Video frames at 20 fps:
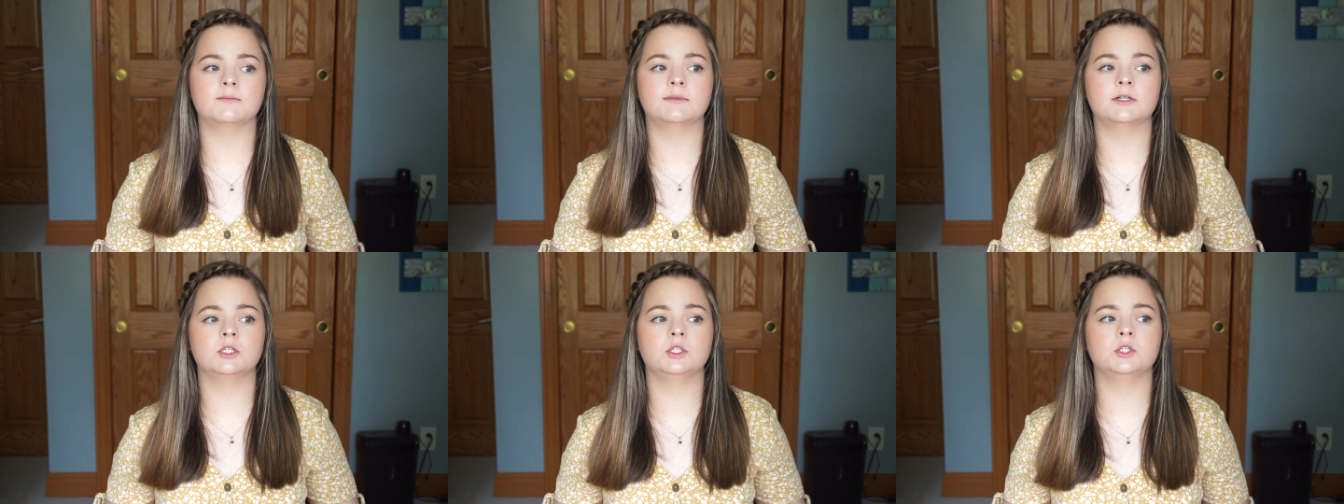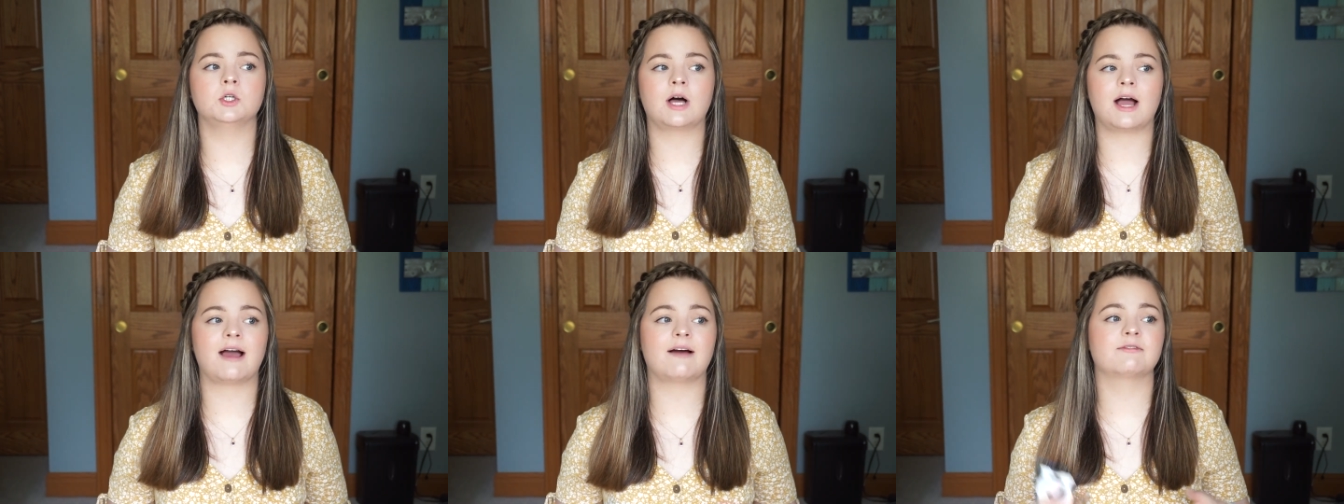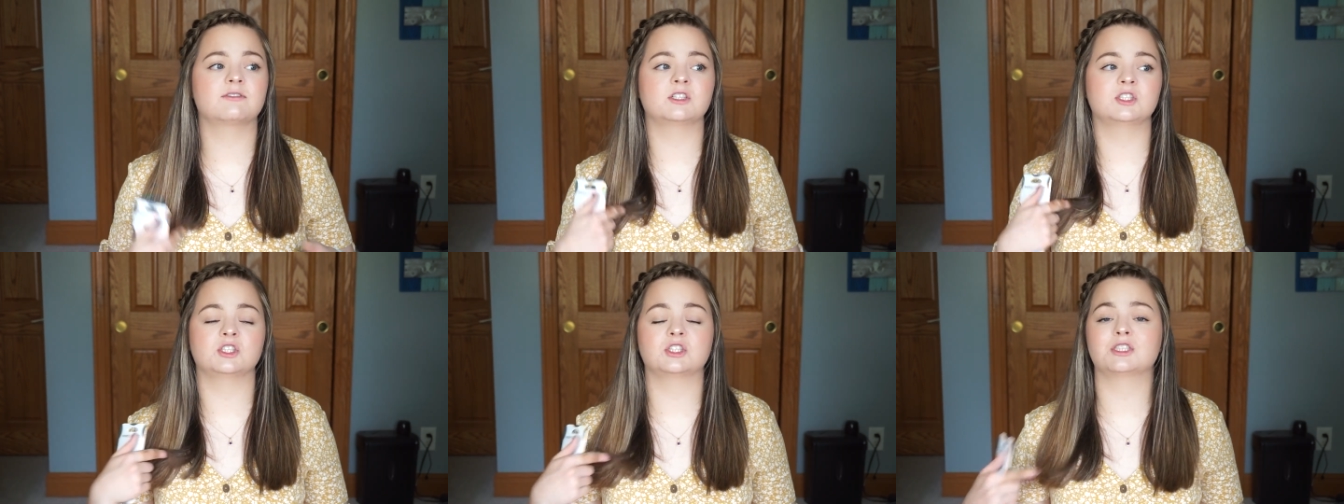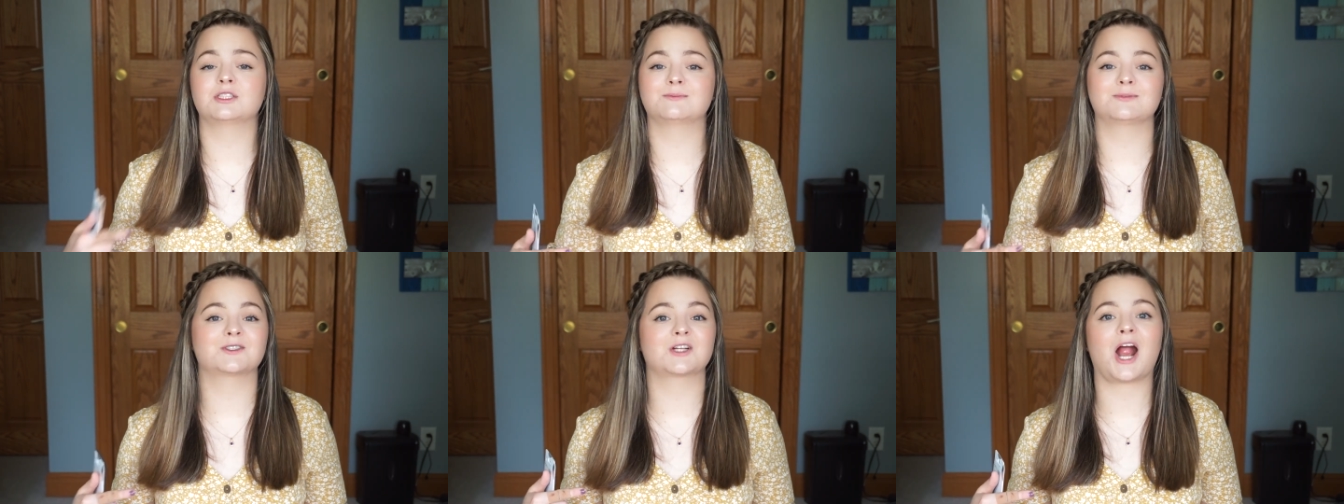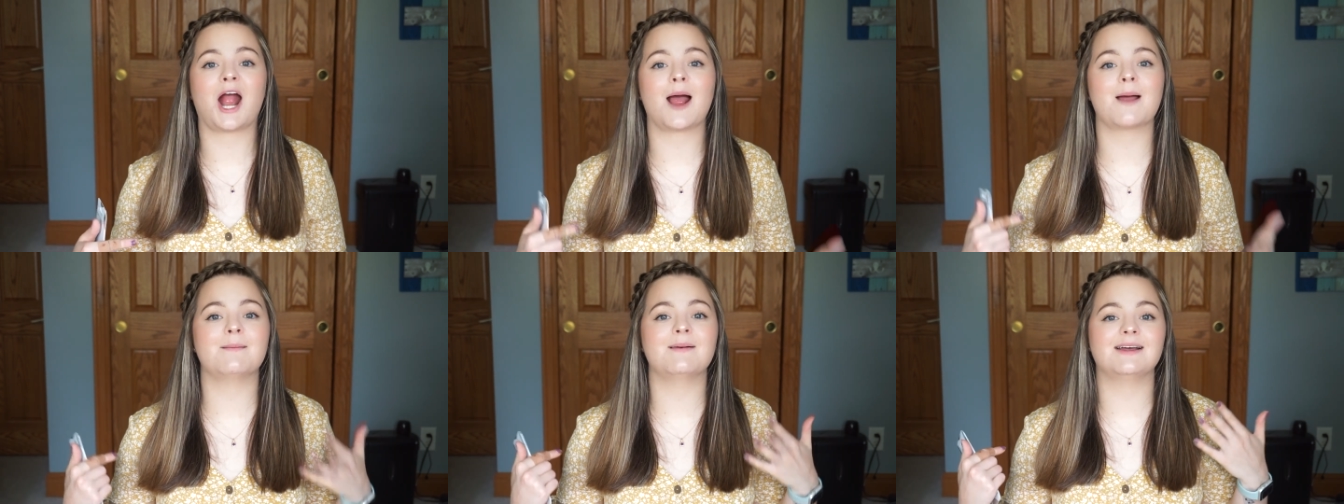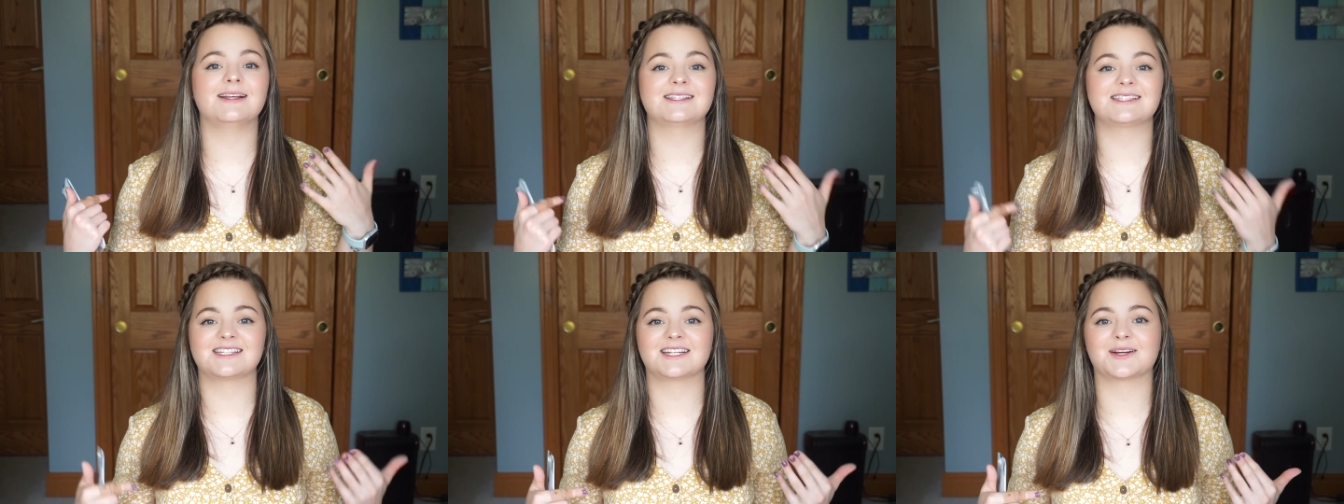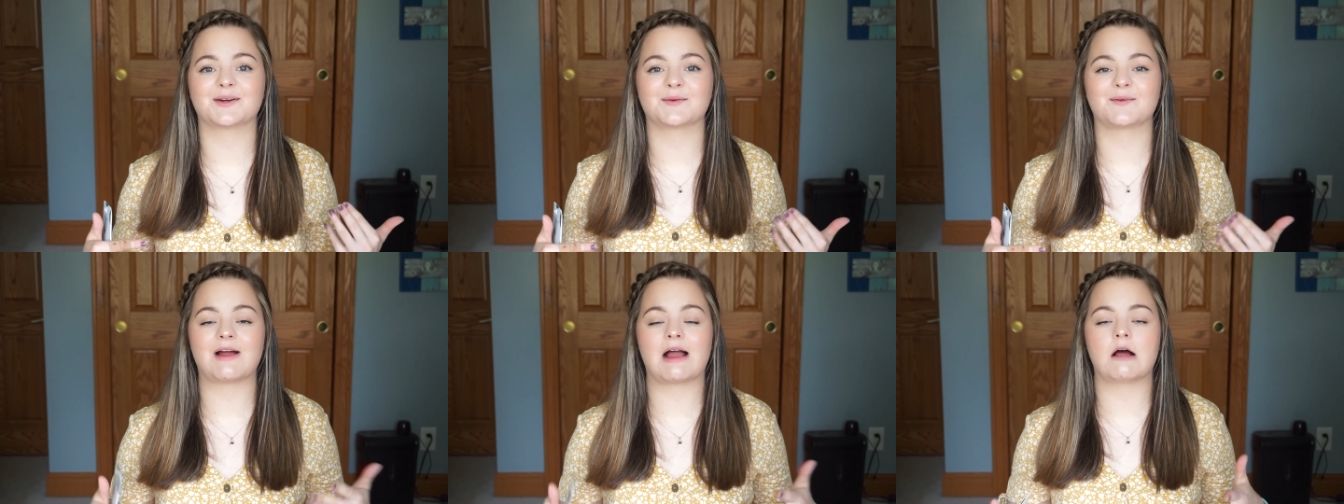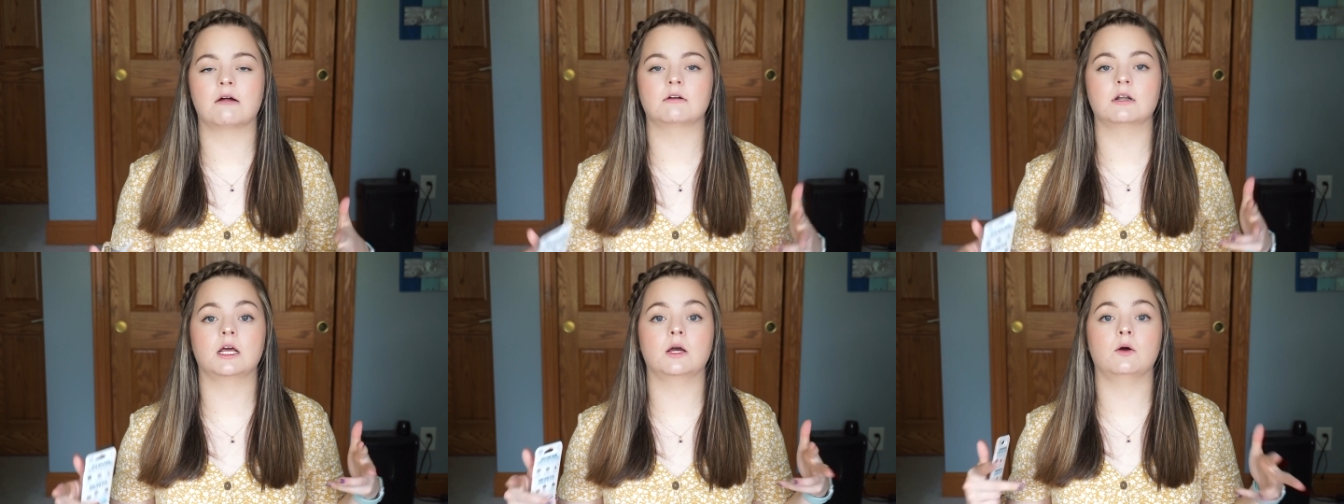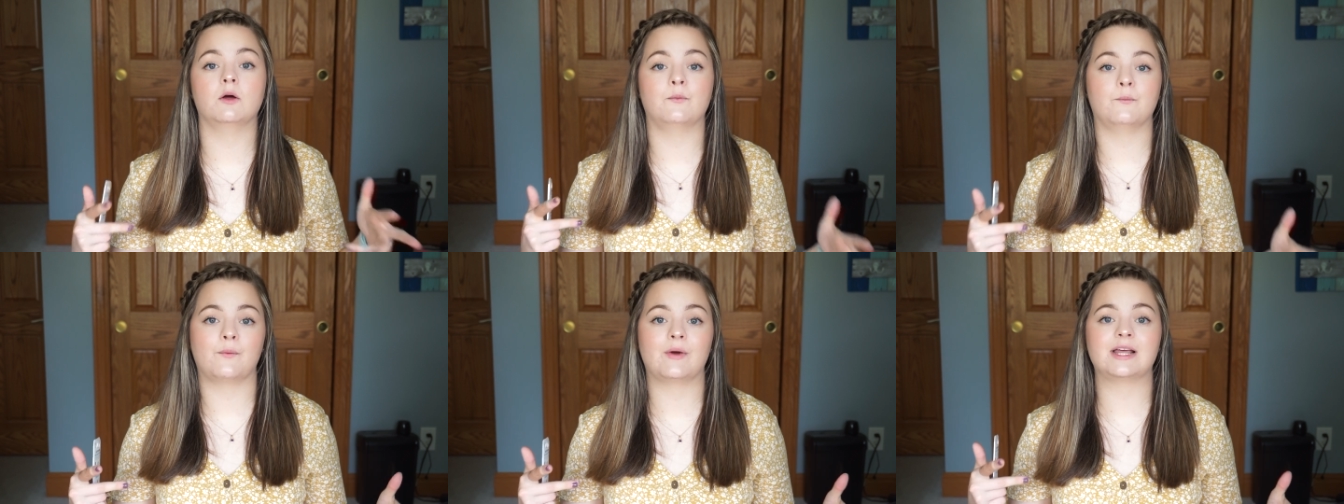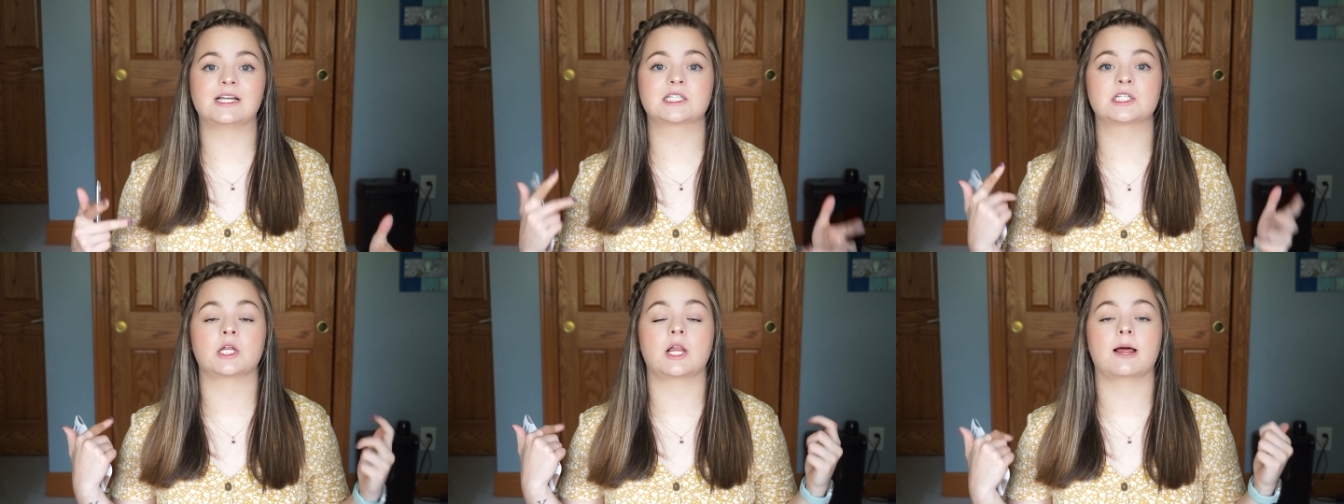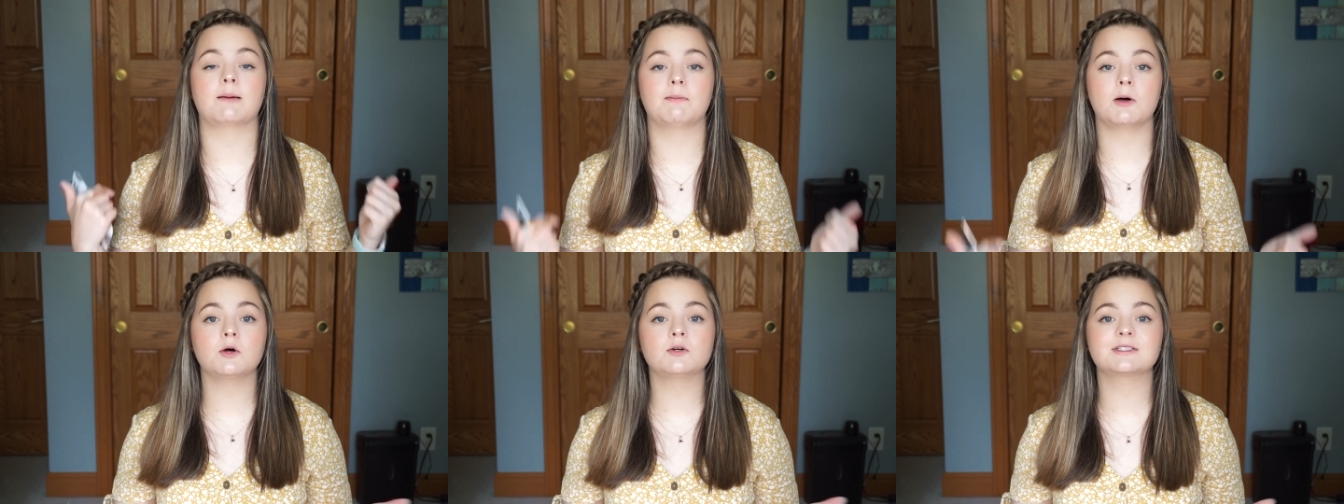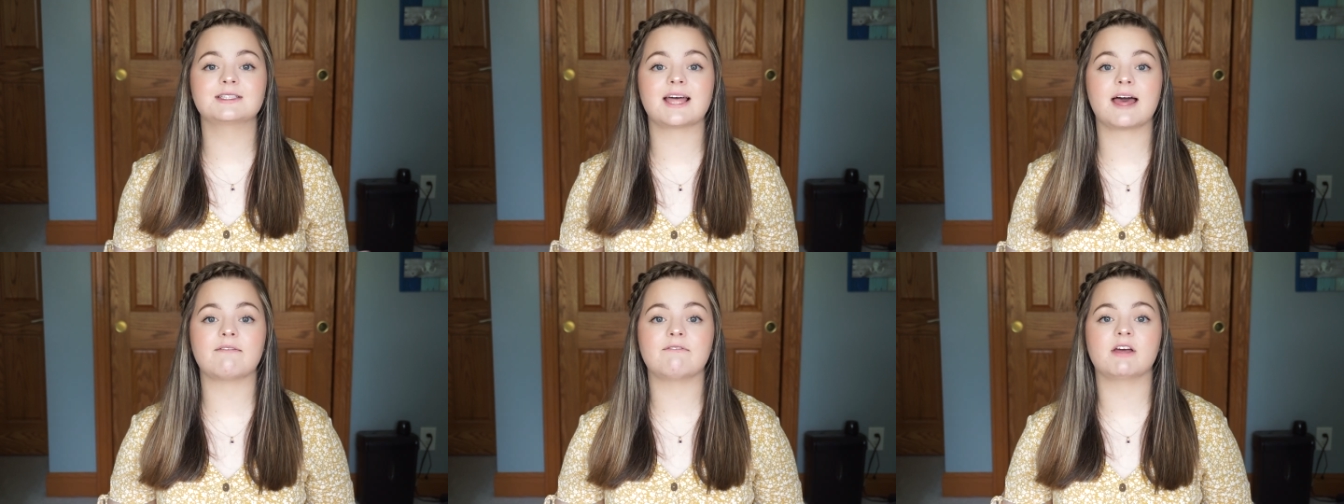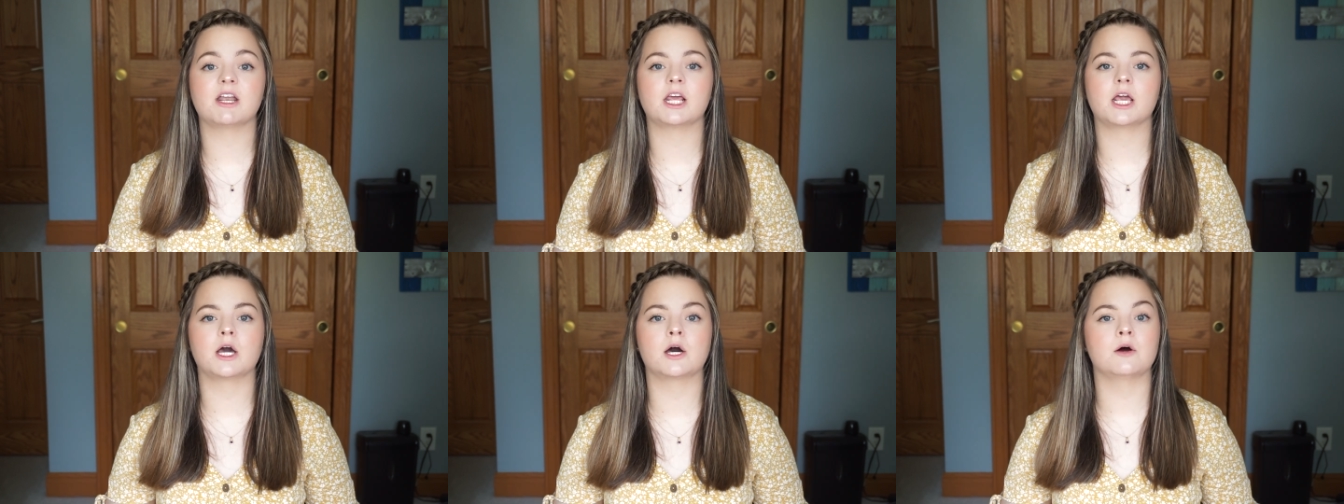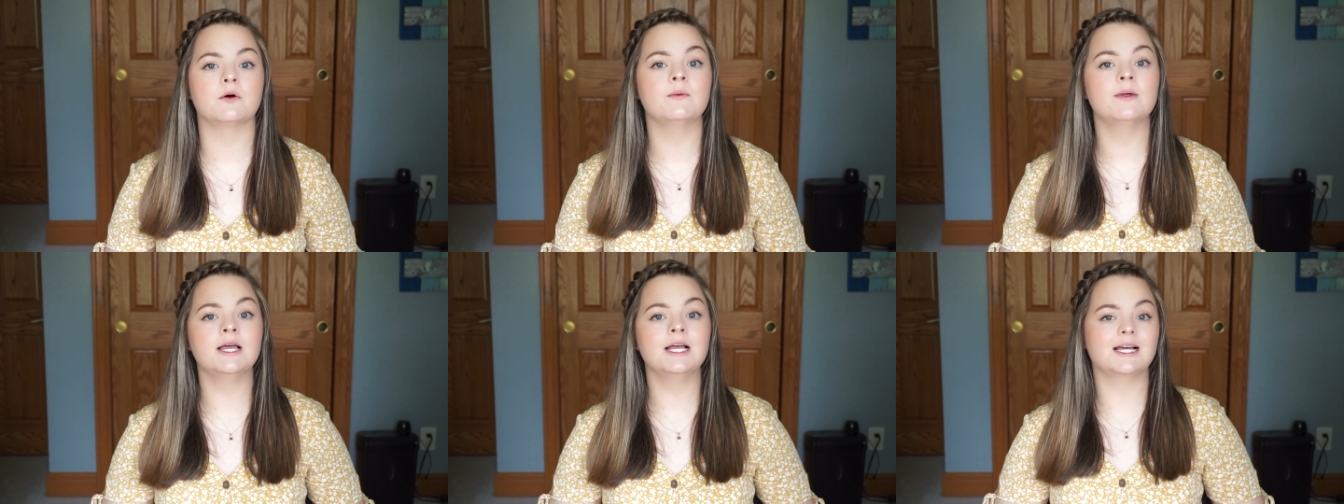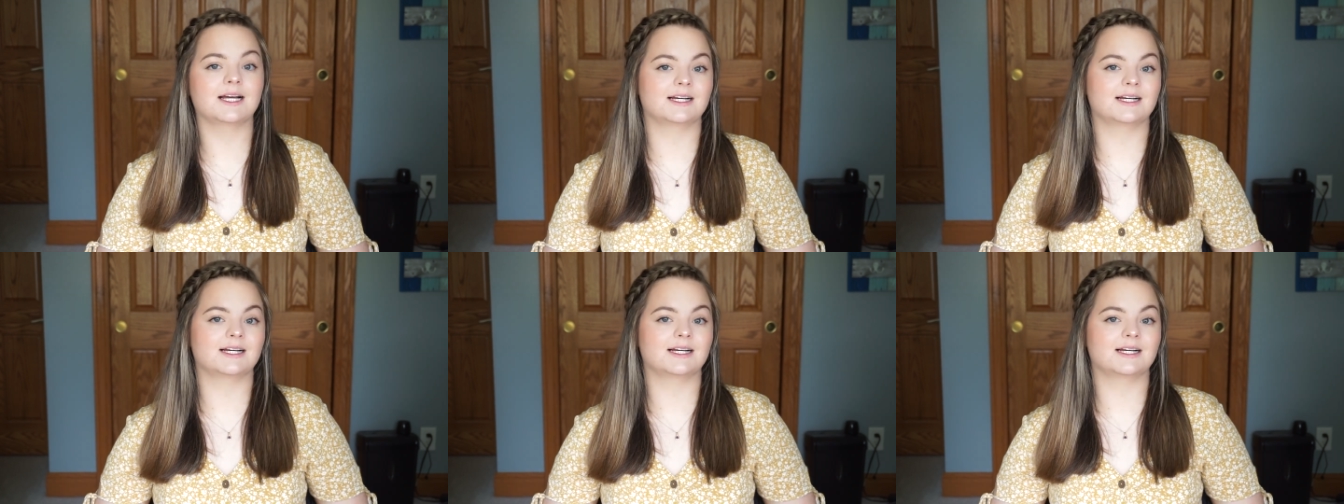you'll have to just subscribe and stick around and wait till I post that video,